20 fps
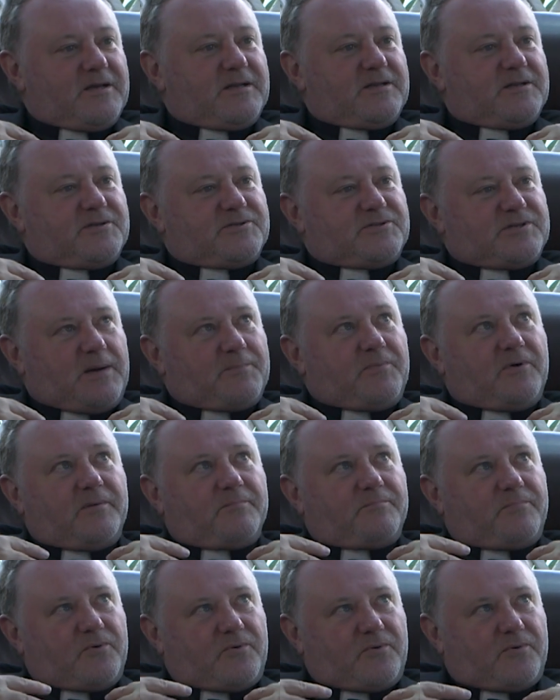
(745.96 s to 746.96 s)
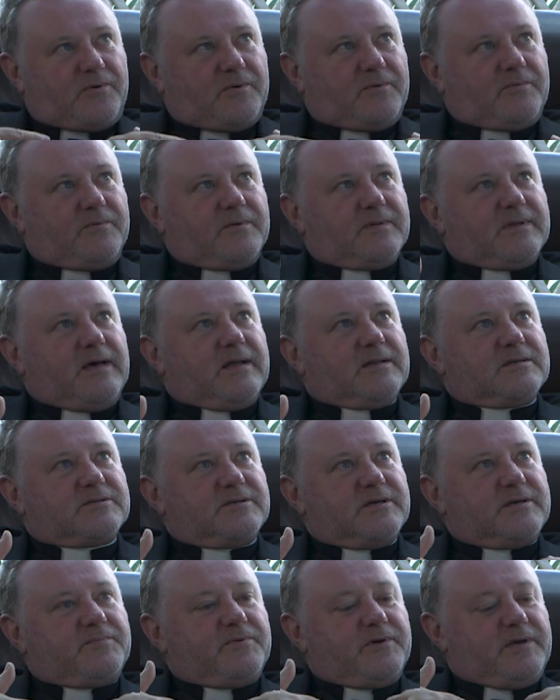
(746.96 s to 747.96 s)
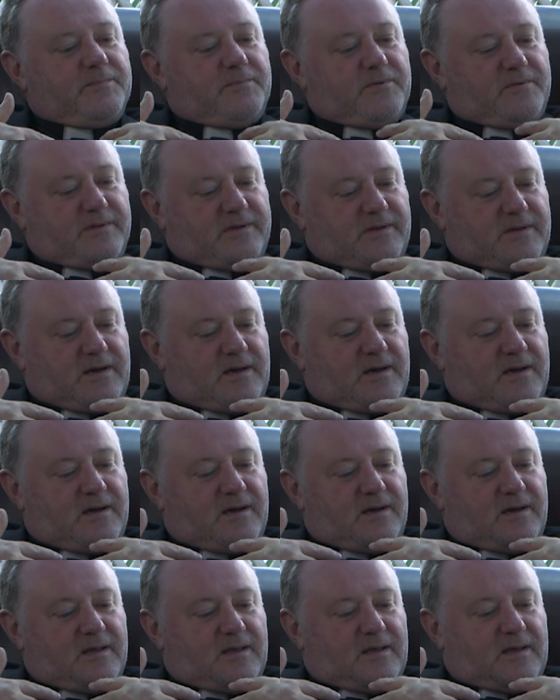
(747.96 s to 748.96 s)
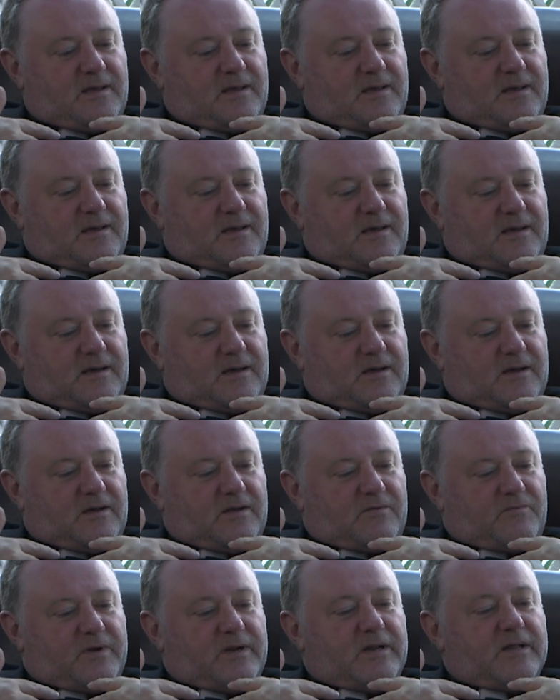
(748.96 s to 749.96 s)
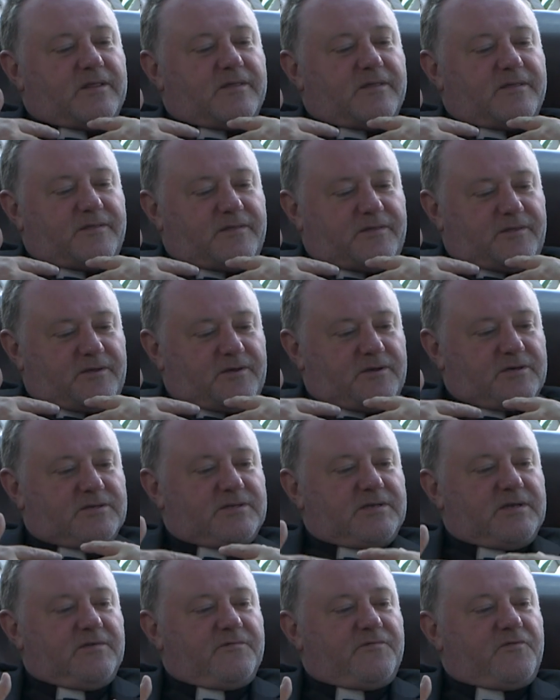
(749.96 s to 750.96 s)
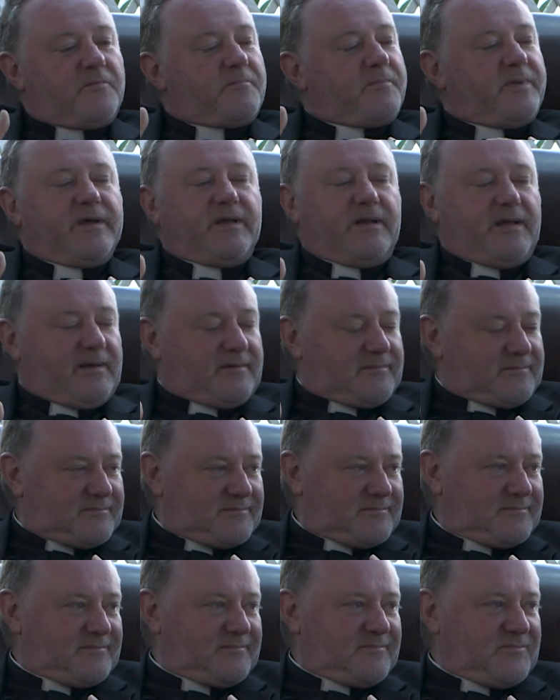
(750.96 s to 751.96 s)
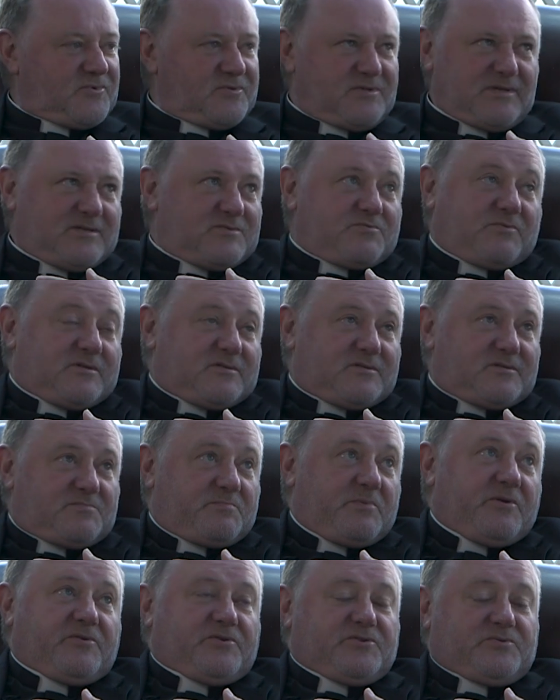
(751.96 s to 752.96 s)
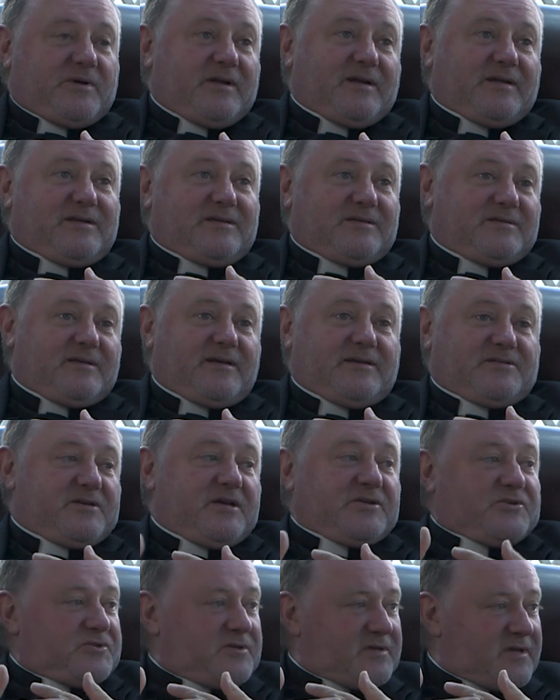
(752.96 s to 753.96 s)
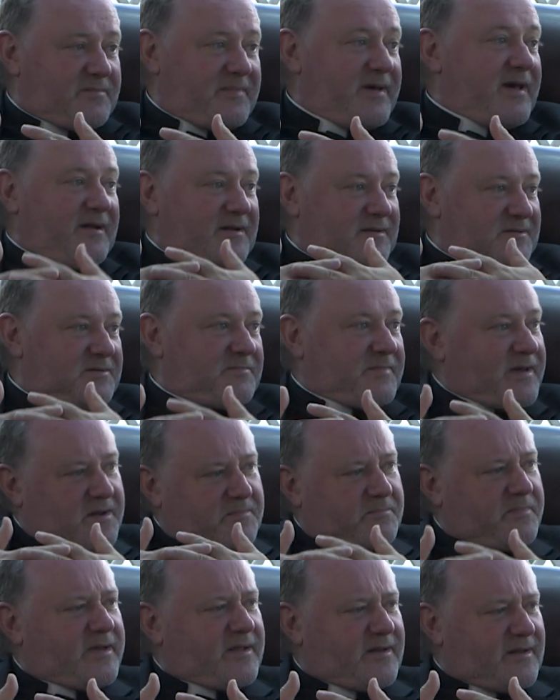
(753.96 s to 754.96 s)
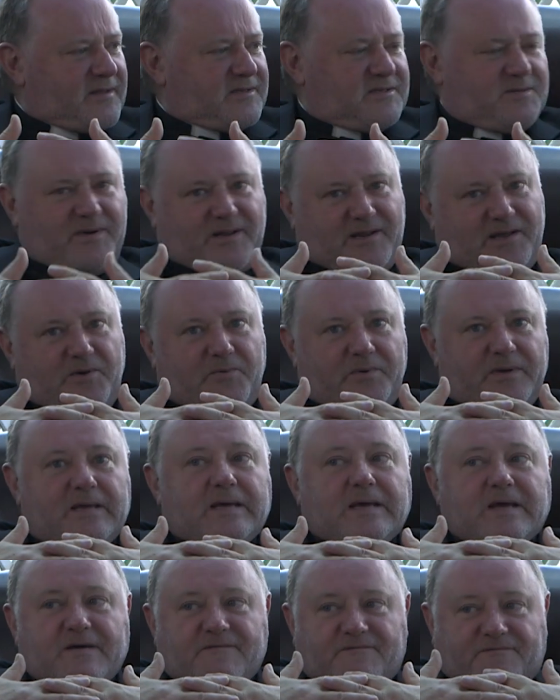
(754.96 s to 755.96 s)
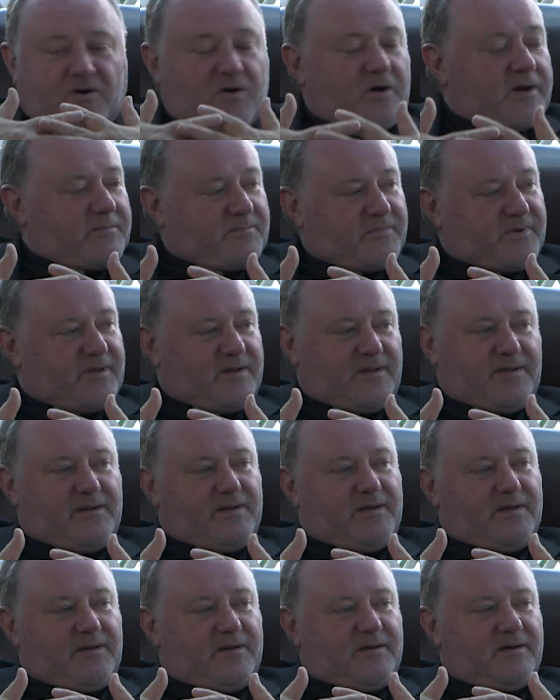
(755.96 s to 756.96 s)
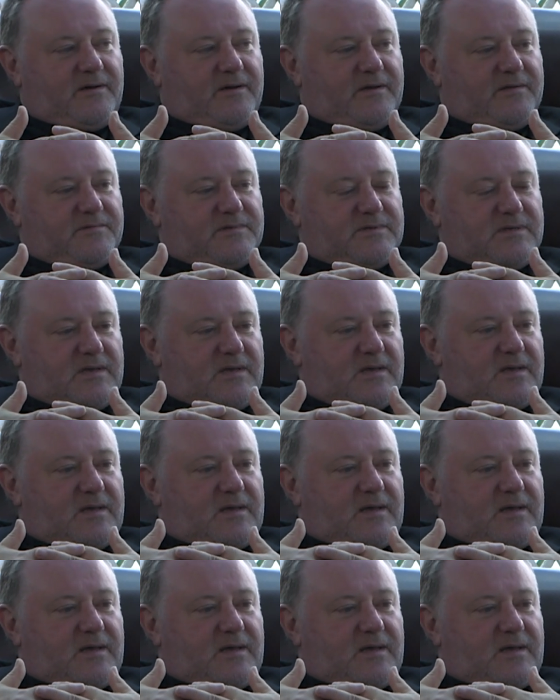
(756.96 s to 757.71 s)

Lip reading: need to jump on board with that and see people that are really thirsting for meaning. Because that's what spirituality is essentially about. It's about meaning. It's about how we find meaning in our lives.